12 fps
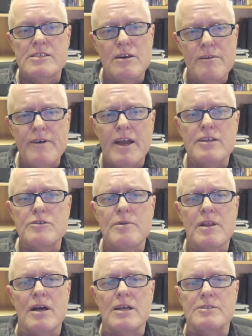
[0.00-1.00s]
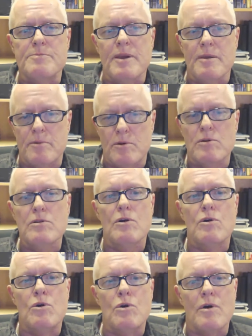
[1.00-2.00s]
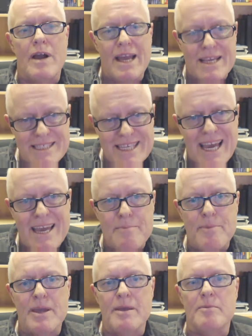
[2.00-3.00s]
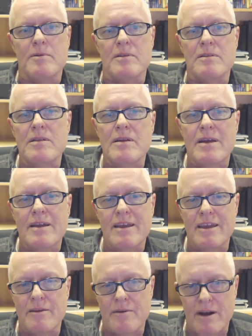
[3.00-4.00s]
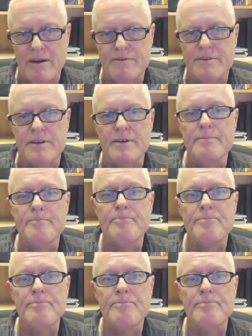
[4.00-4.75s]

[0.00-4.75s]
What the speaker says: Self-actualized people, or SA people hereafter,